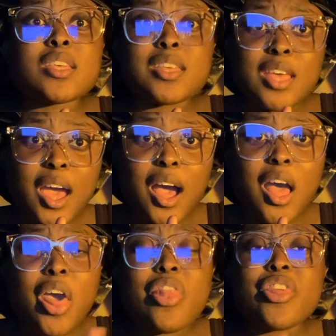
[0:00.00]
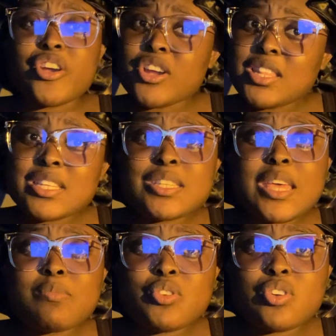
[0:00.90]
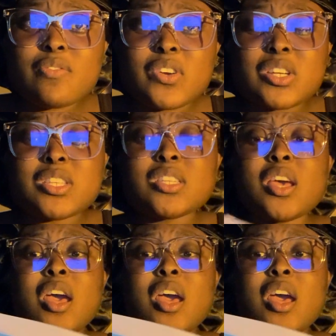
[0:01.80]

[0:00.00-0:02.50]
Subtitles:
Yeah, they're in the same universe